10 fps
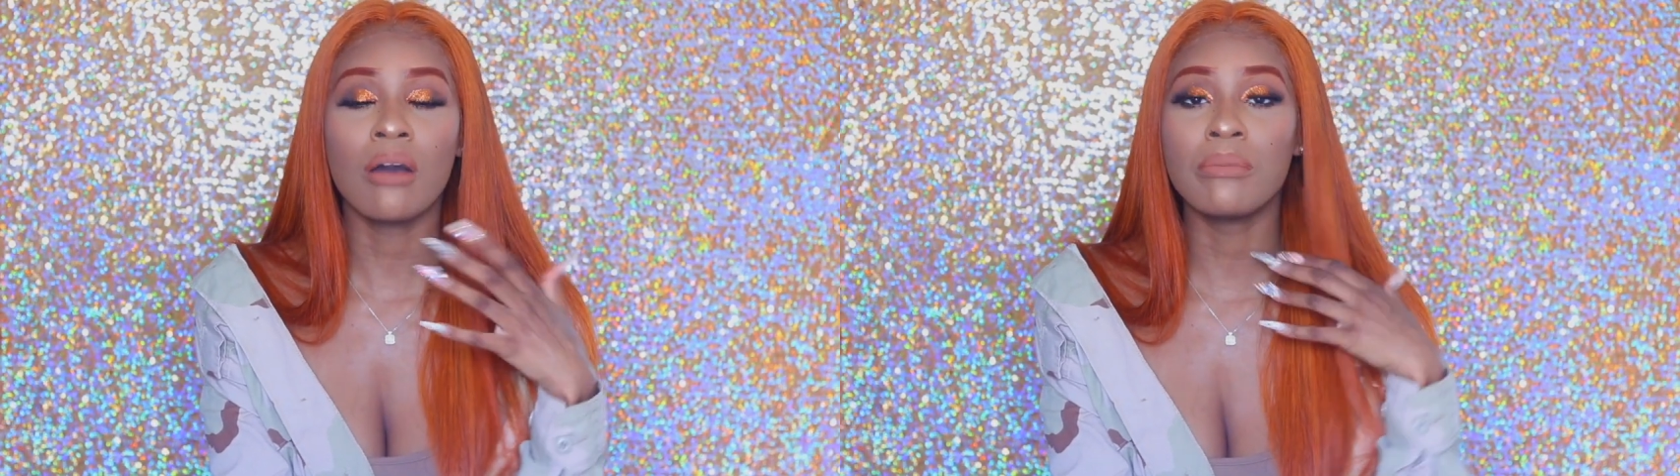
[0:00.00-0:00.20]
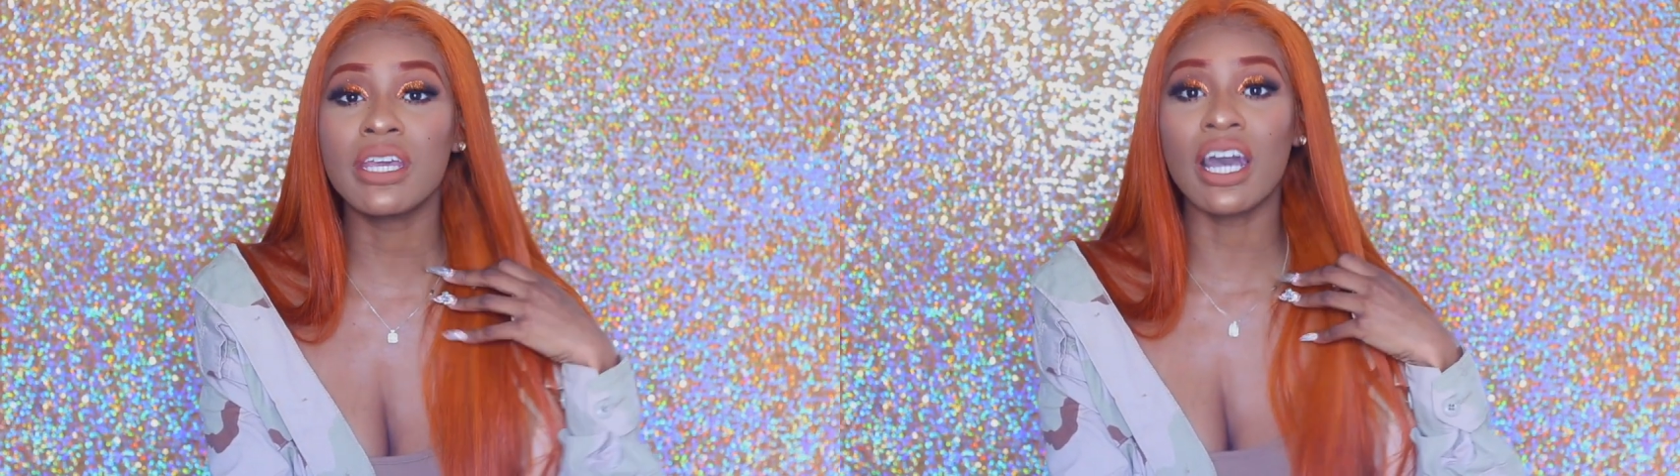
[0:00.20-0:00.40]

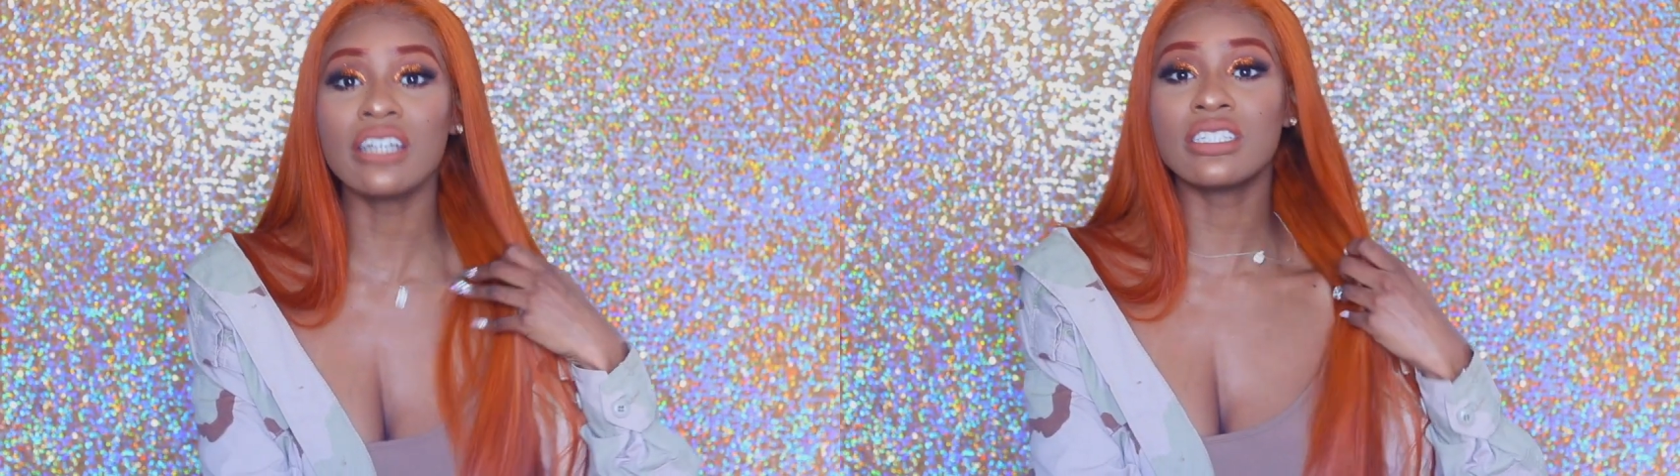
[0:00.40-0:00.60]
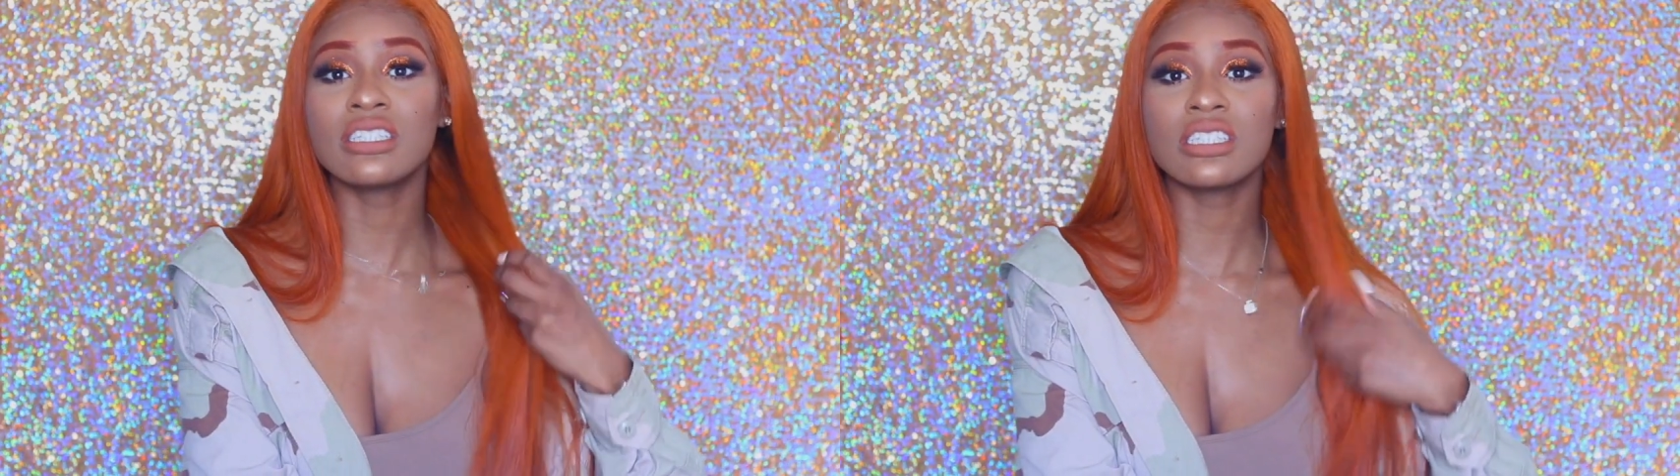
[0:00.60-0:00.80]

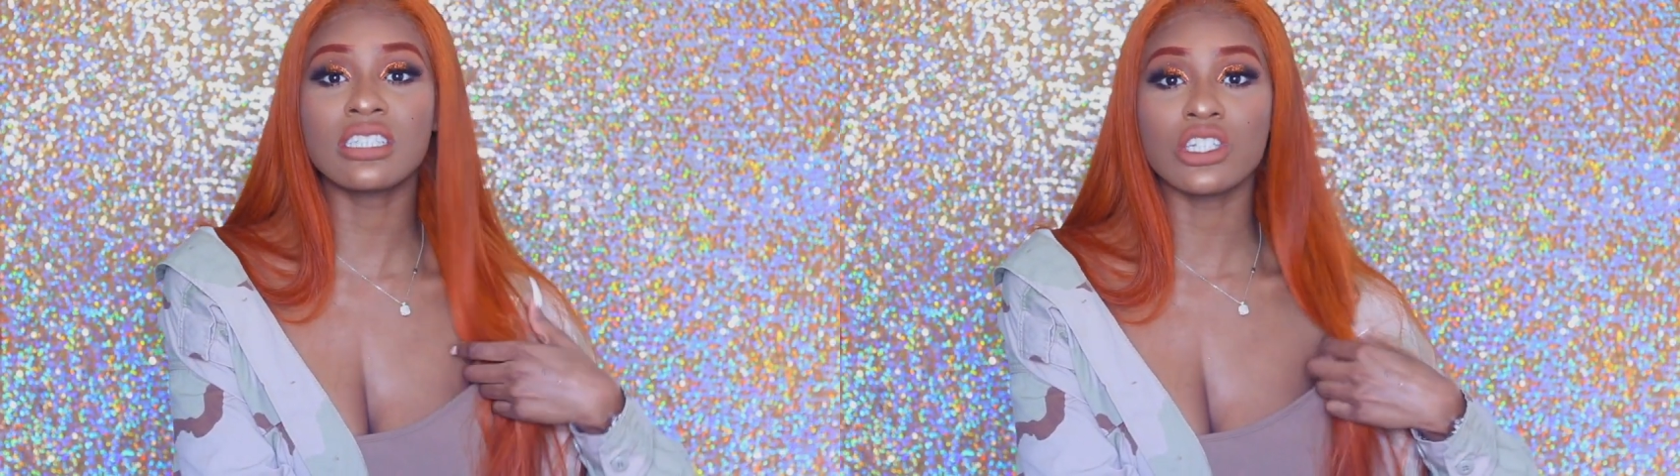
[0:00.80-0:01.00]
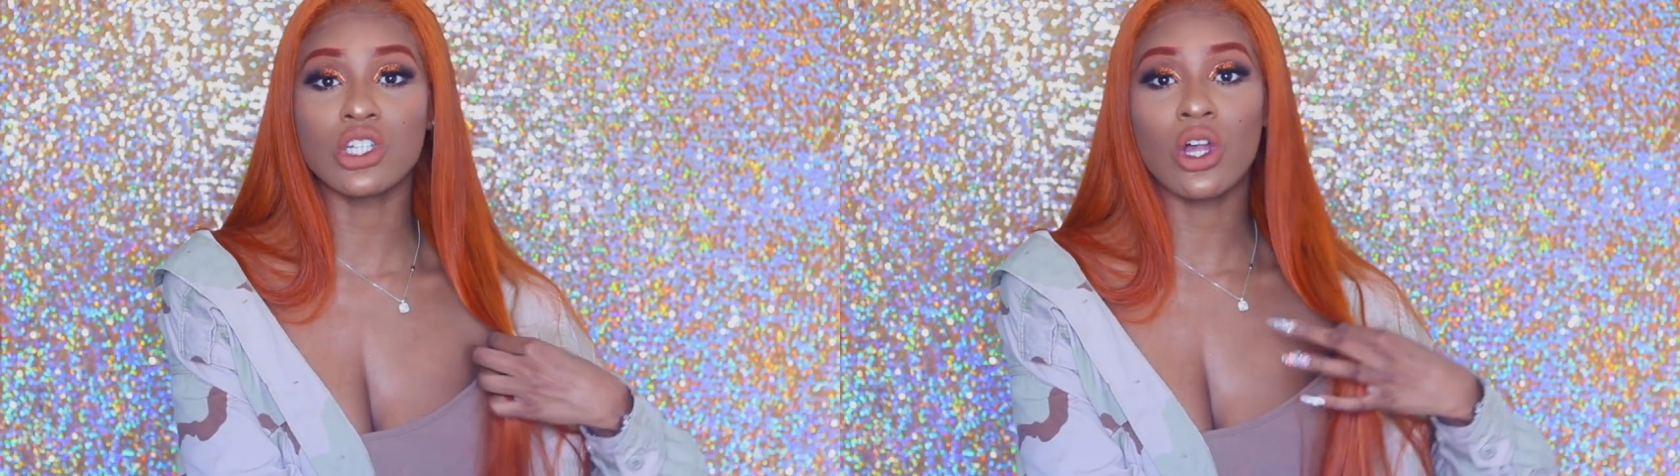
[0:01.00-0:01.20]
because this is
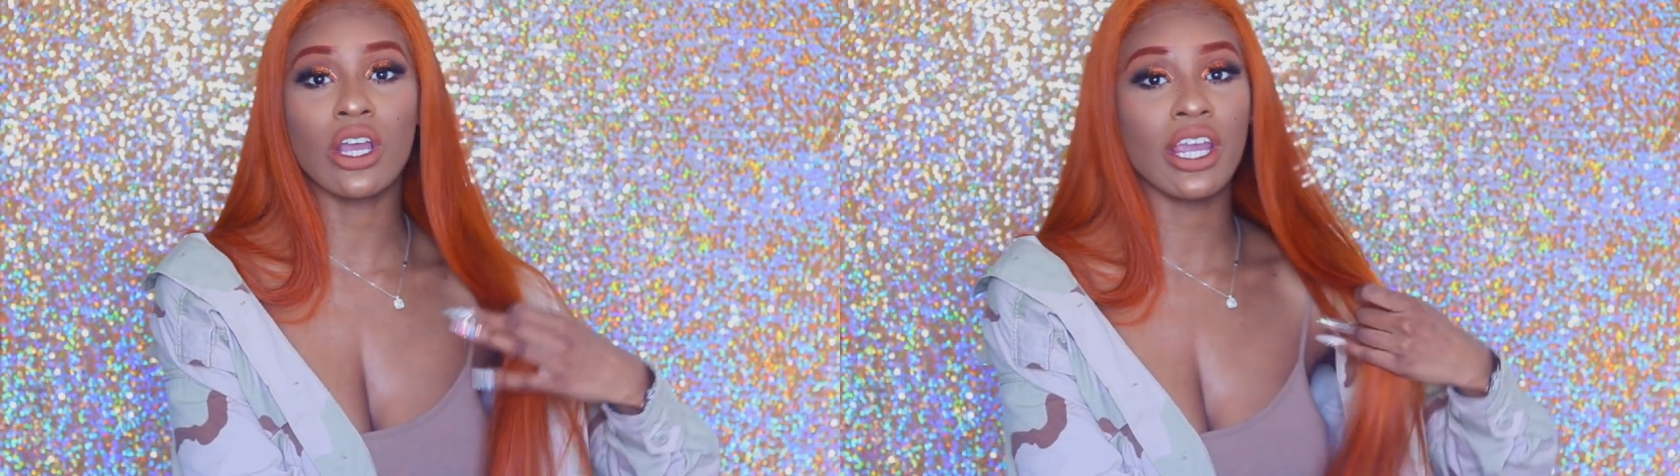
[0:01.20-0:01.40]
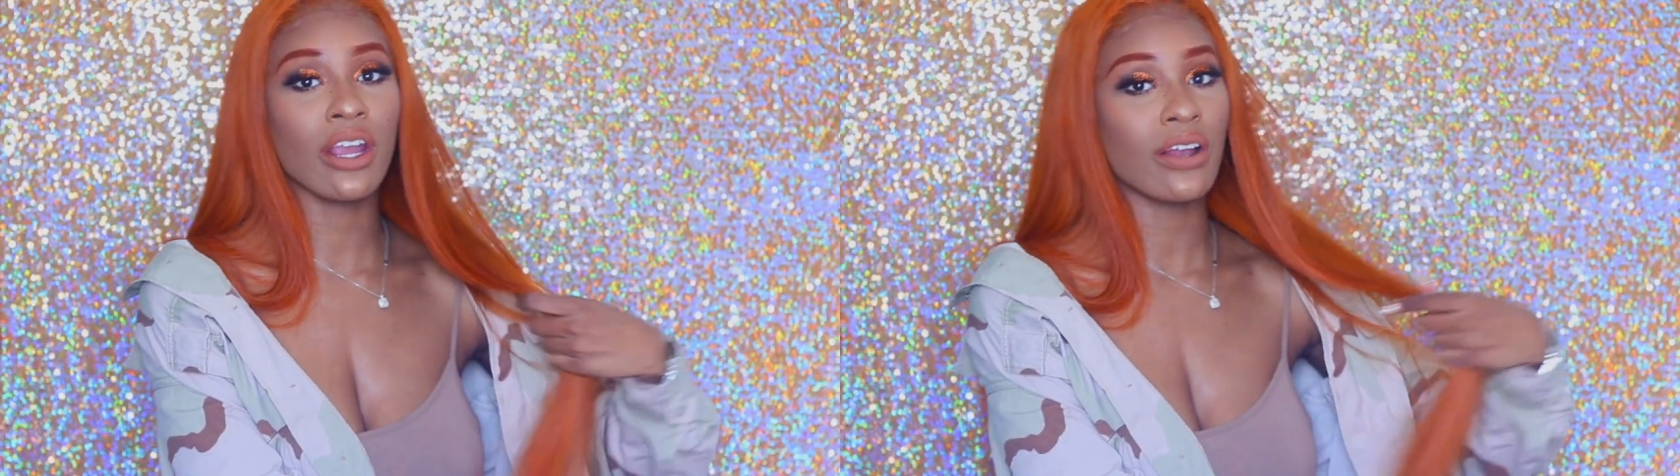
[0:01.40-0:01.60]
such
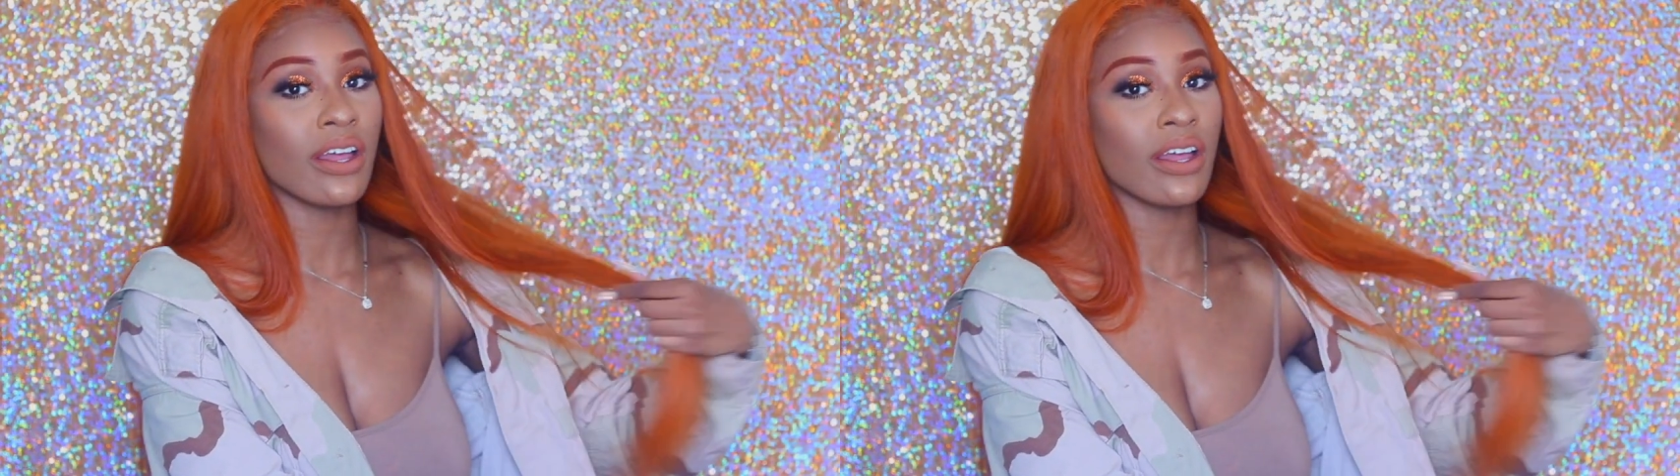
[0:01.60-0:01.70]
long hair.